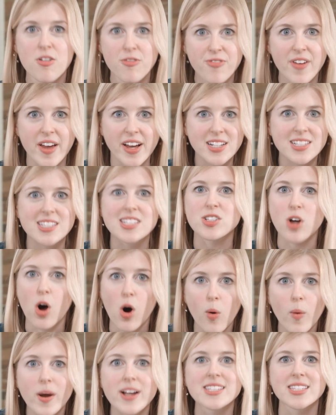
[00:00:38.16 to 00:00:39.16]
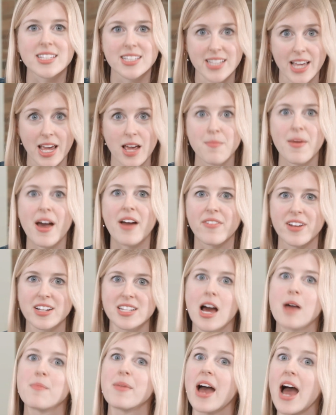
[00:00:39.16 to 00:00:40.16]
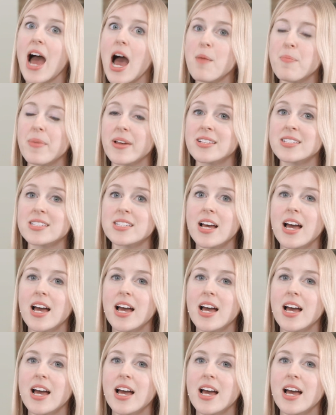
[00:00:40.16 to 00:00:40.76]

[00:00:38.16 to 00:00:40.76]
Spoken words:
fixed, it's always the same every time it happens,